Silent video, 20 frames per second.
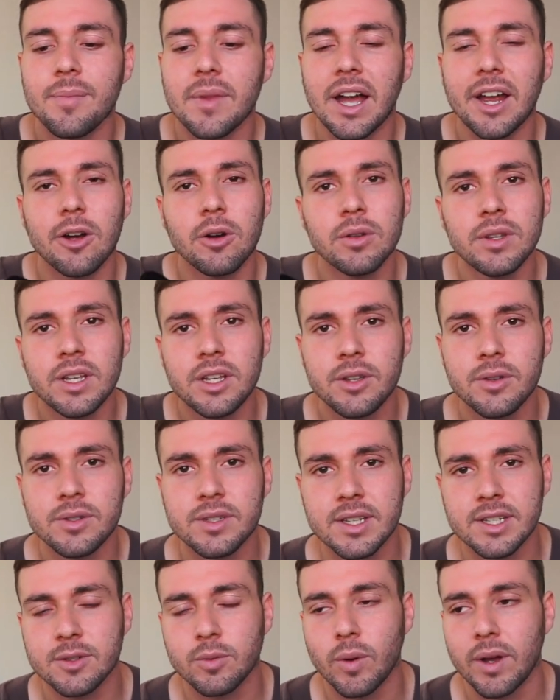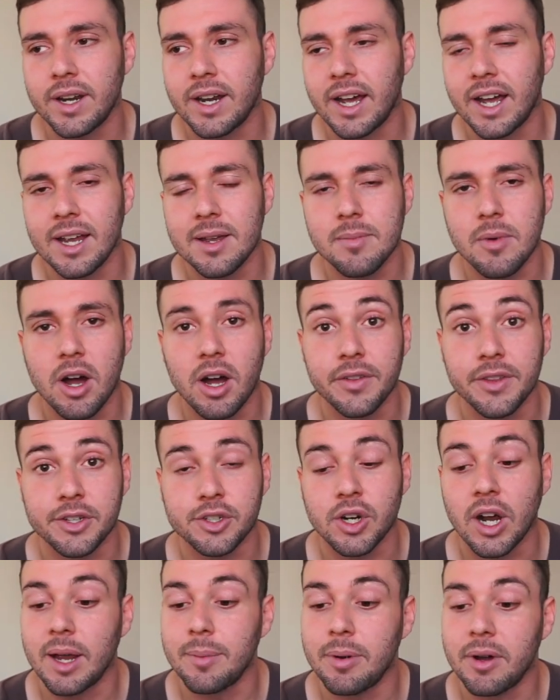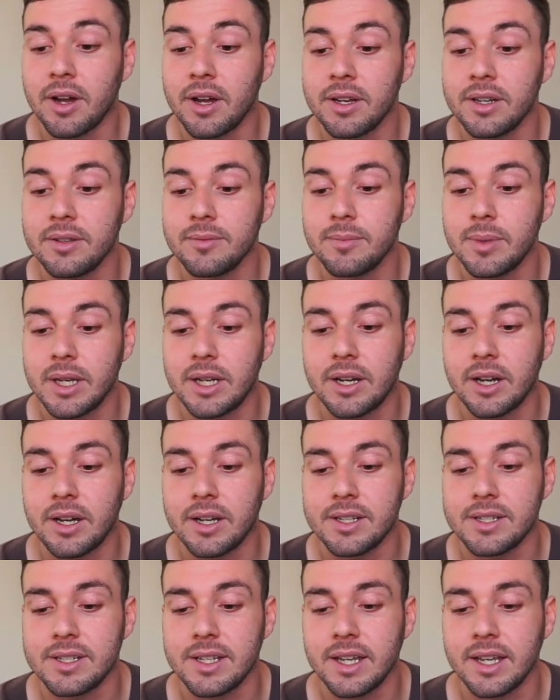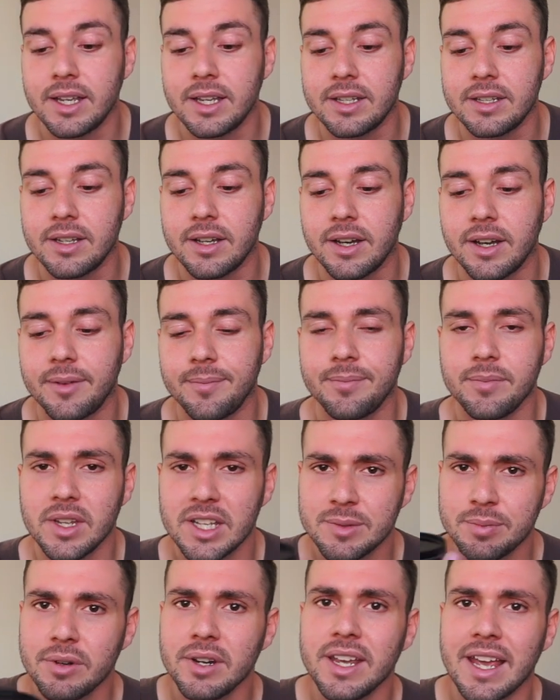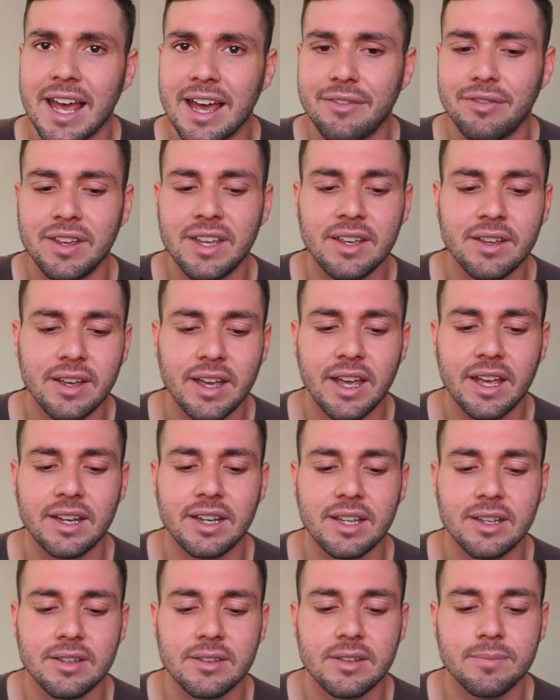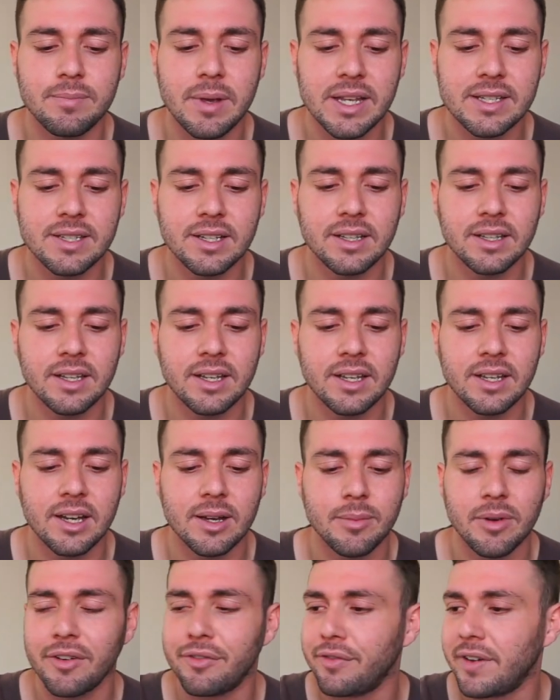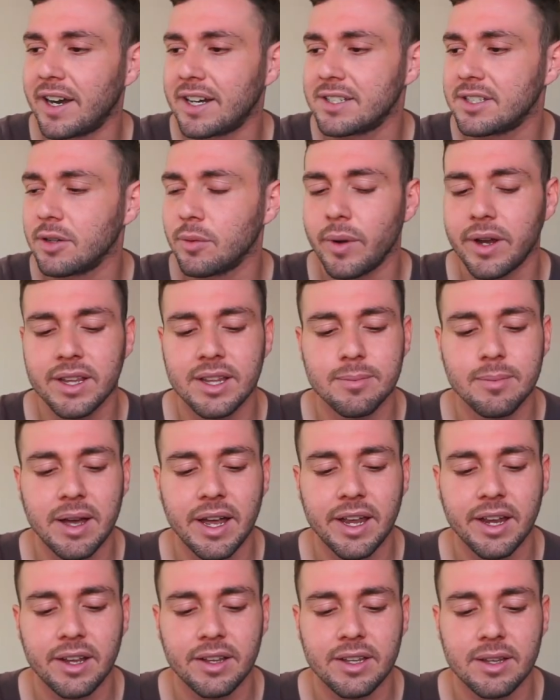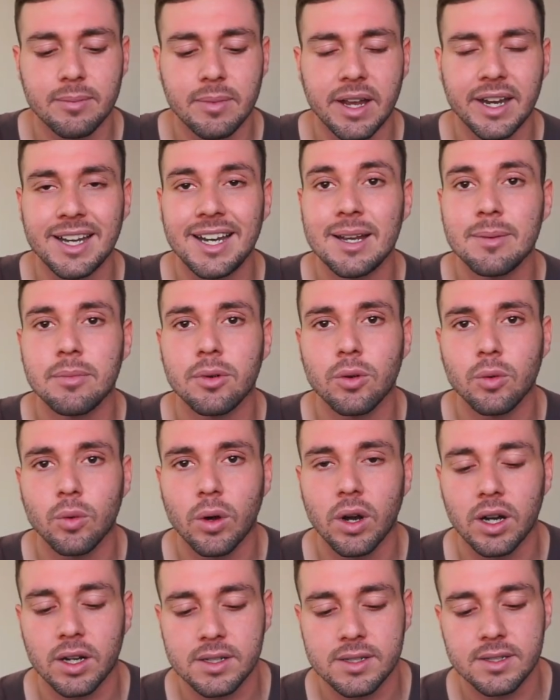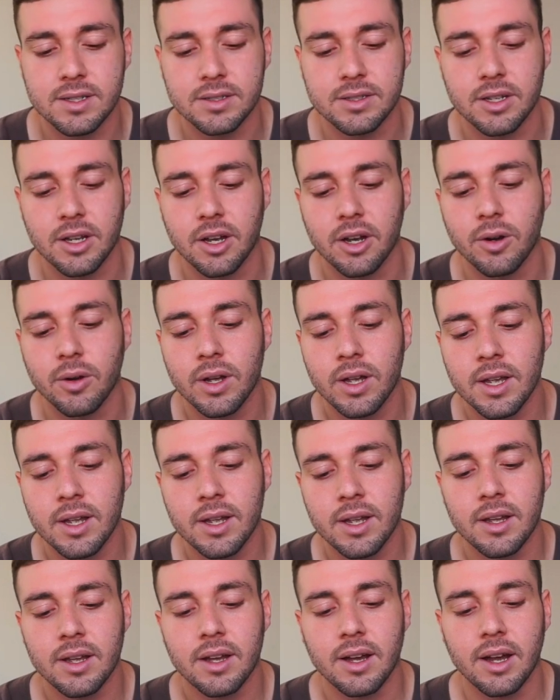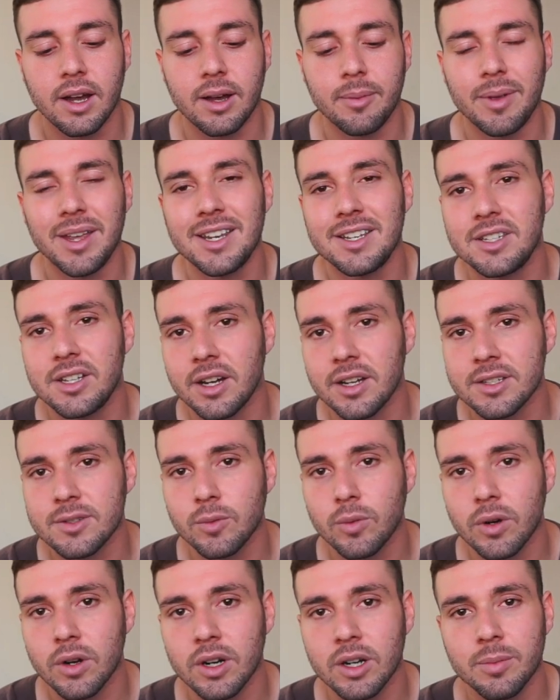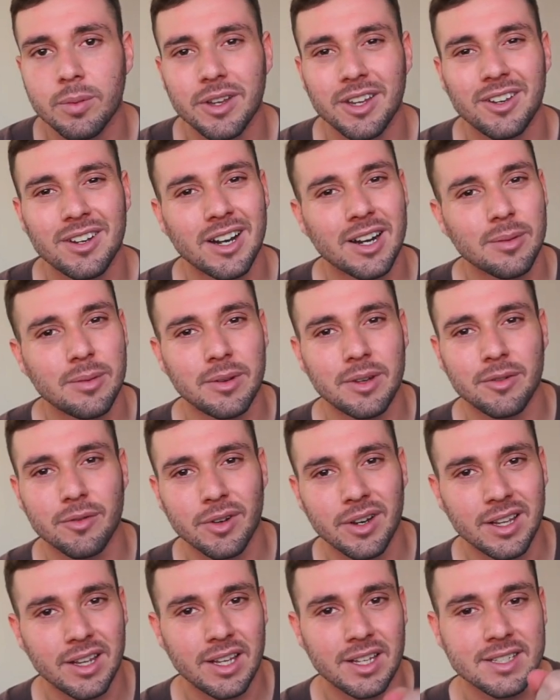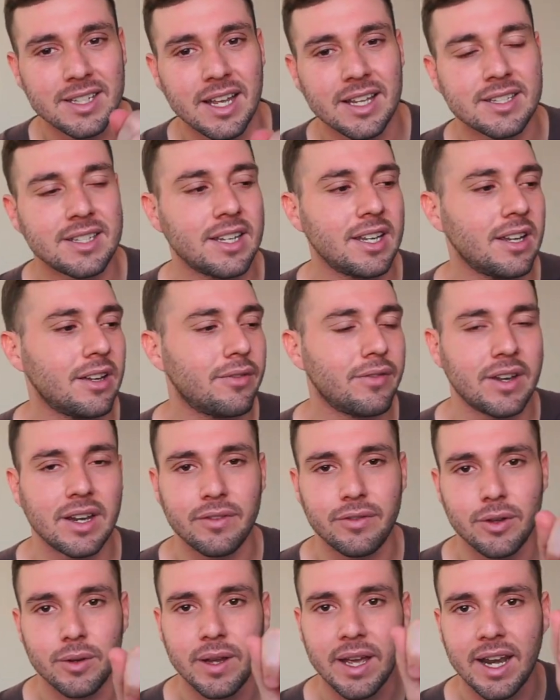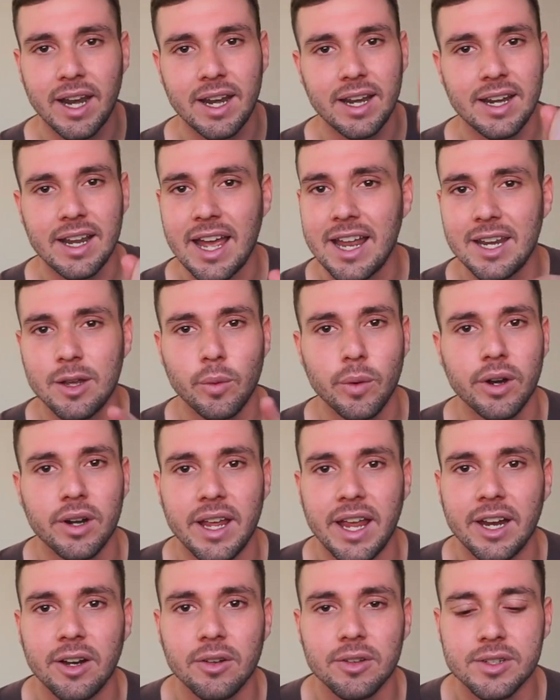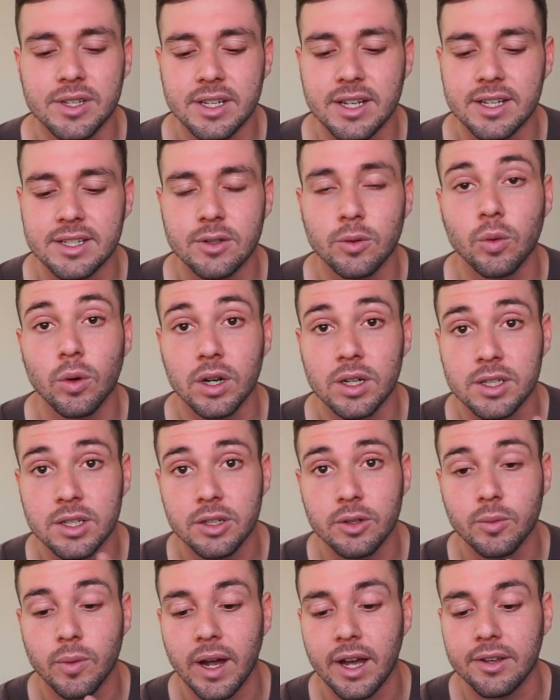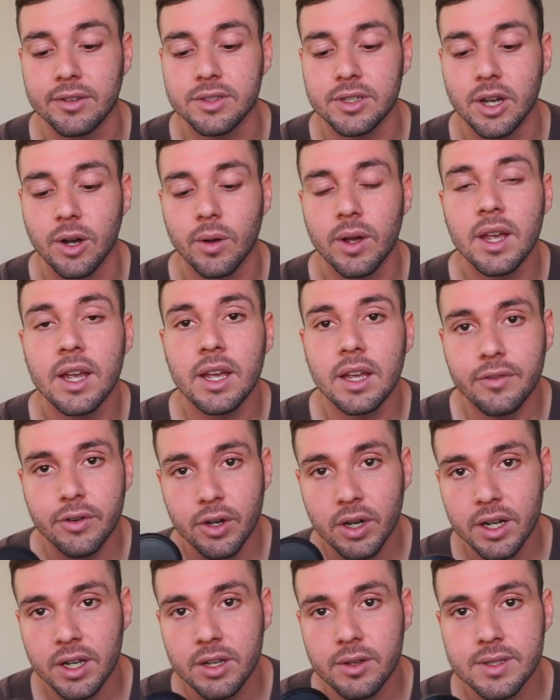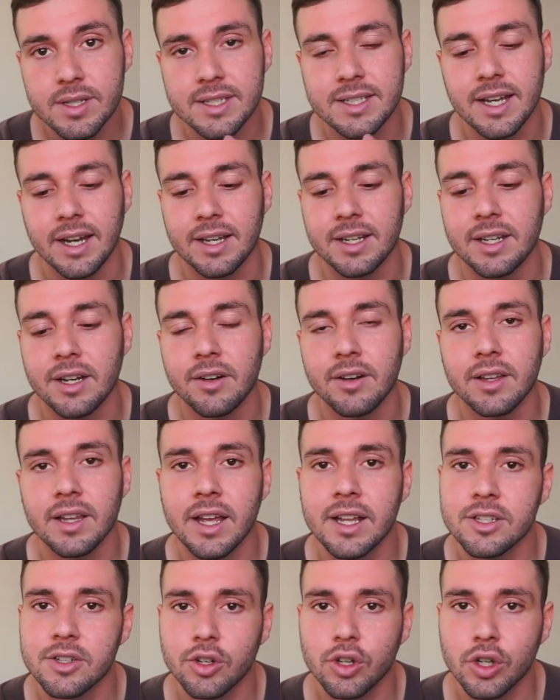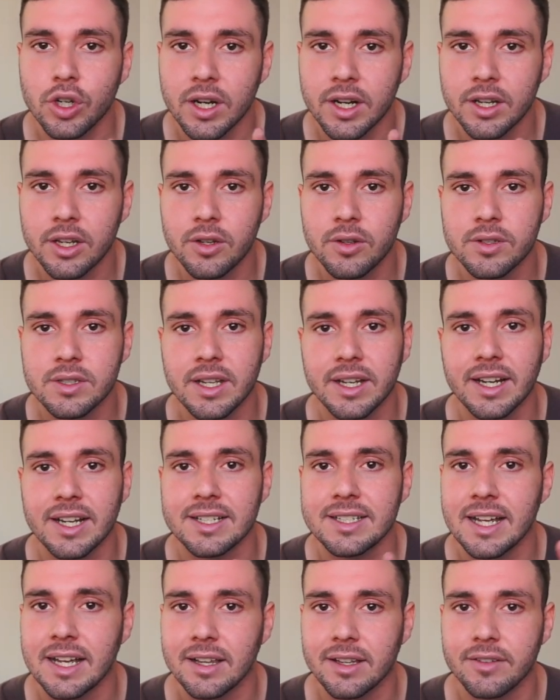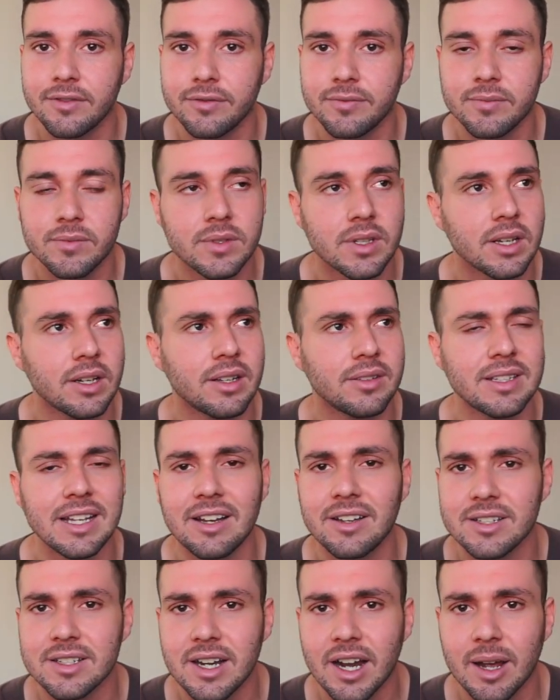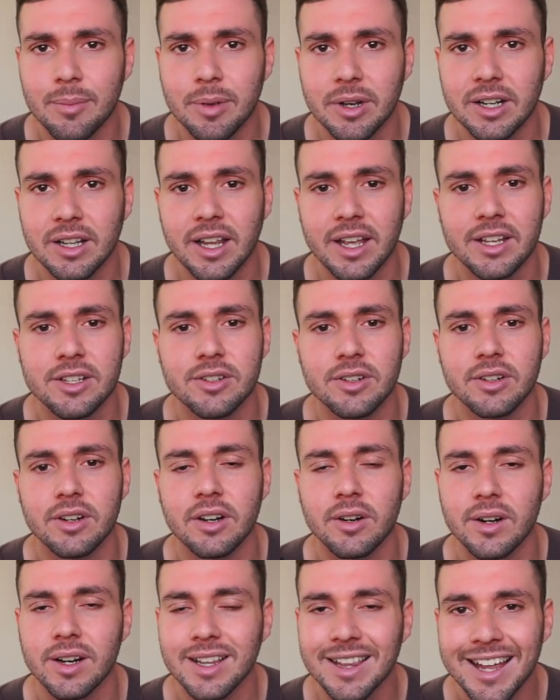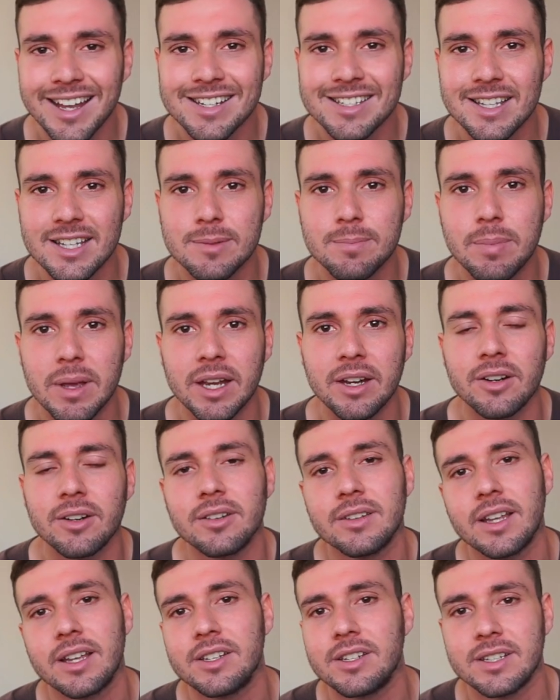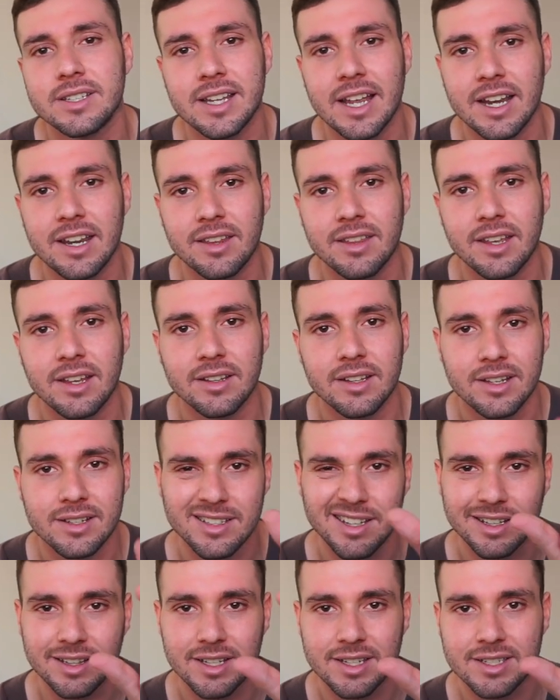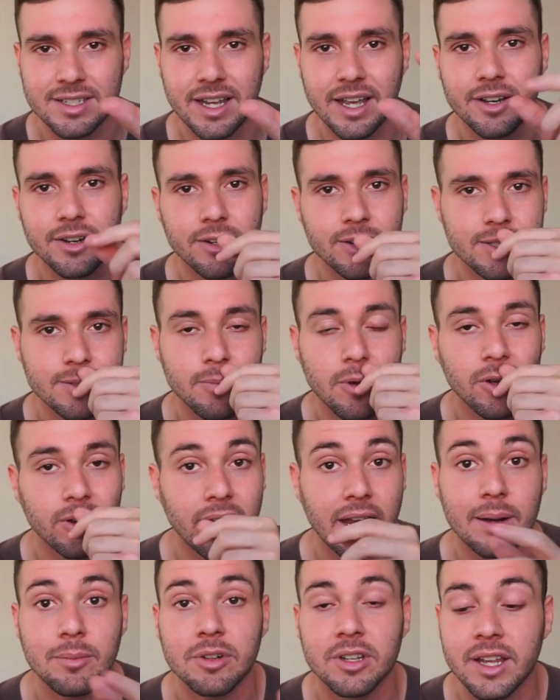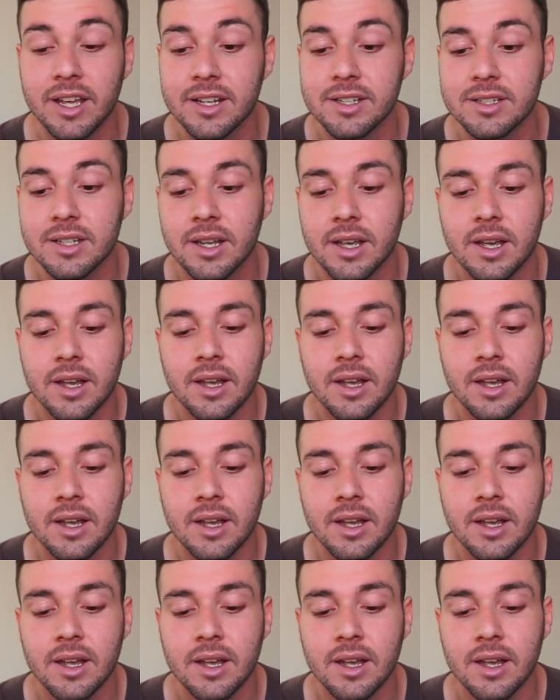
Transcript: I only use this when I am on the tripod because it's pretty heavy and it basically affects the way that my gimbal works. So it does work, but you gotta be really sensitive, and if you get it in any weird angles, it doesn't work too well. So if you're gonna use a secondary lens, or you're gonna use like a telescopic lens or a lens that's bigger than just anything that's like the standard small camera lens,